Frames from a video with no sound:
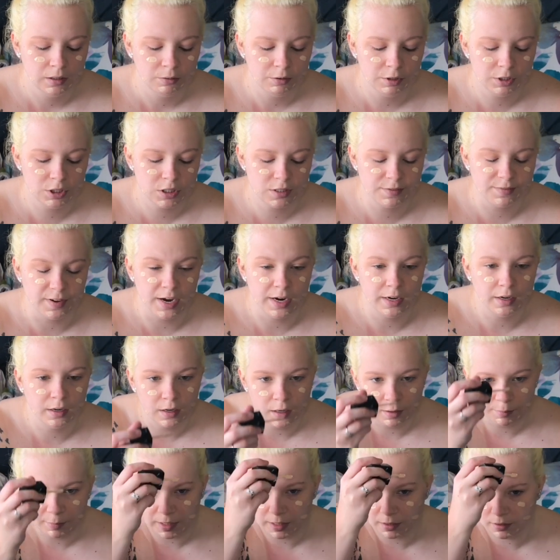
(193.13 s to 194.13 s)
which is fine.
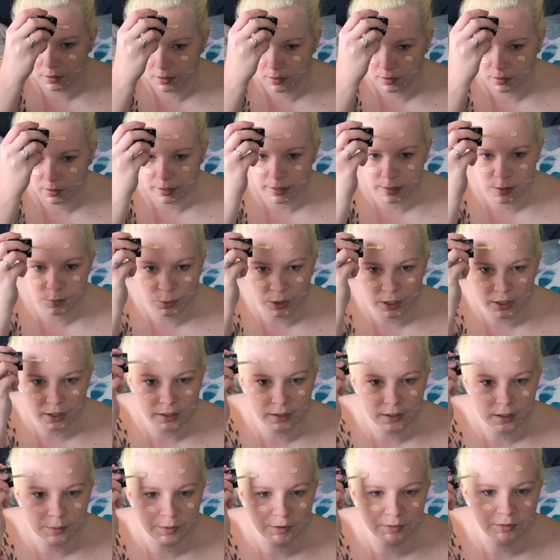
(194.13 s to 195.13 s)
I mean, it gets
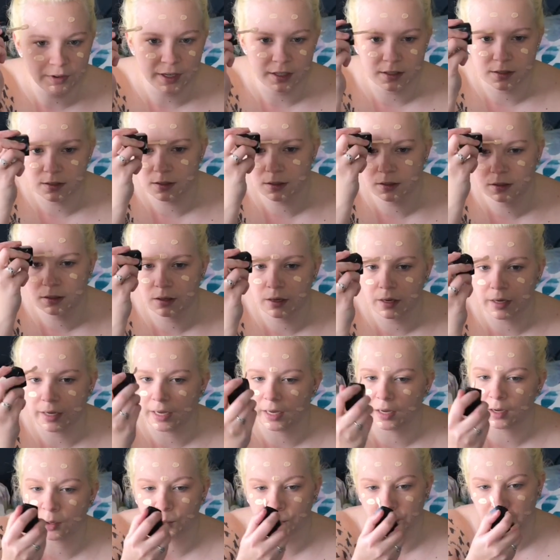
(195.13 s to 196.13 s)
product on my face. I
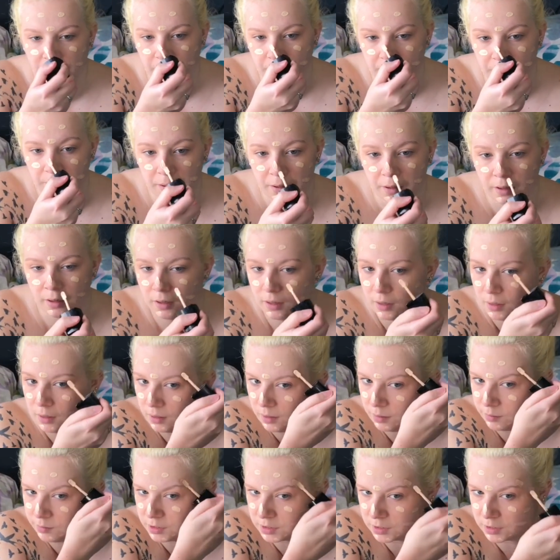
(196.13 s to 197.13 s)
can't complain.
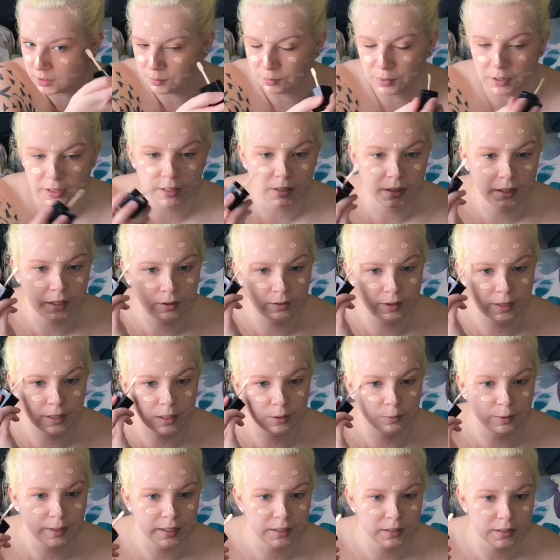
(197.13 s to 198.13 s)
I'm just going to blend it out
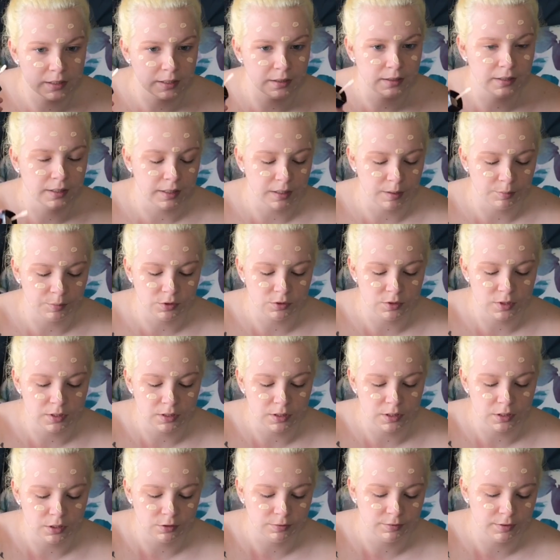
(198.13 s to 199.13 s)
anyway. It's not like I'm
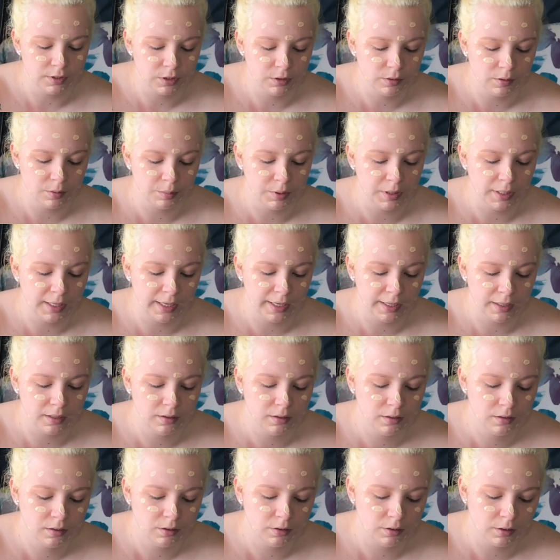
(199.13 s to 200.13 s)
using the doffa to apply
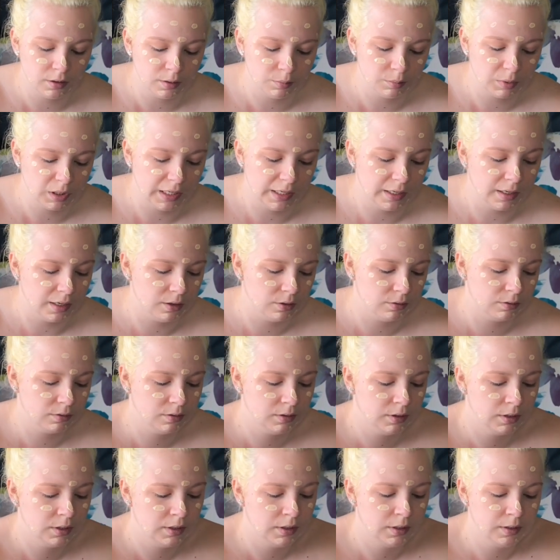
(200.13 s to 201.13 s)
or blend out.
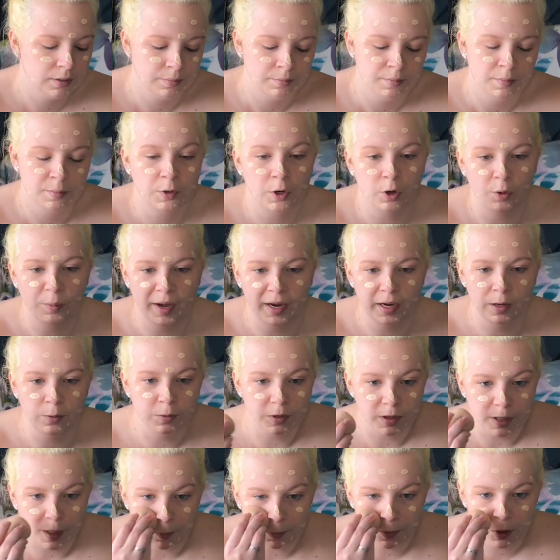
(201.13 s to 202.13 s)
Go back in
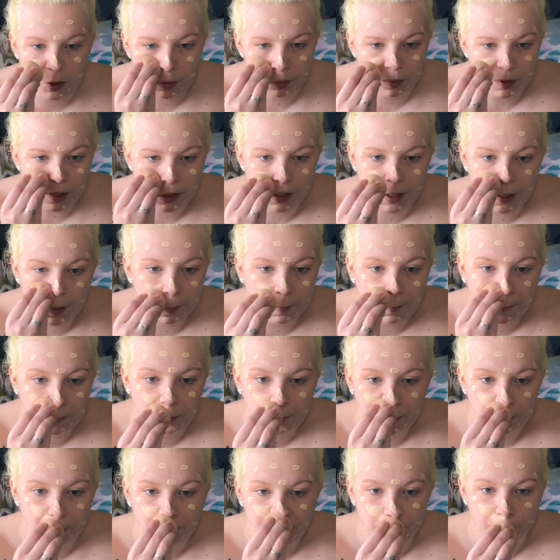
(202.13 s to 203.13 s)
with that beauty blender.
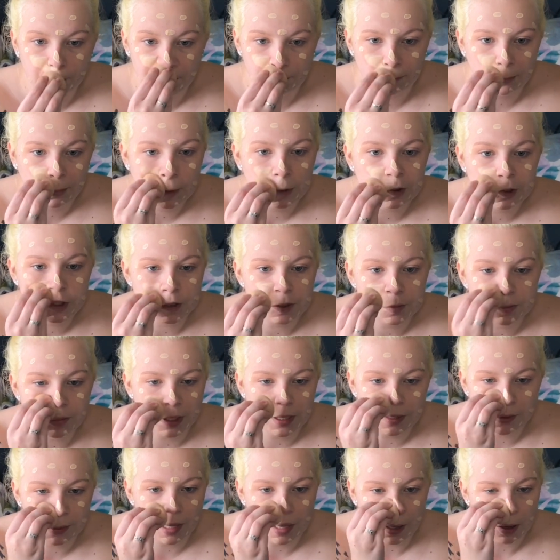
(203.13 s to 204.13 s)
Just
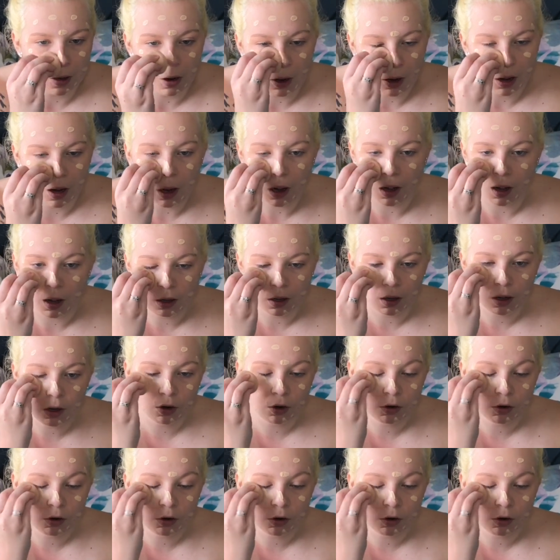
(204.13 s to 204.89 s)
blend that all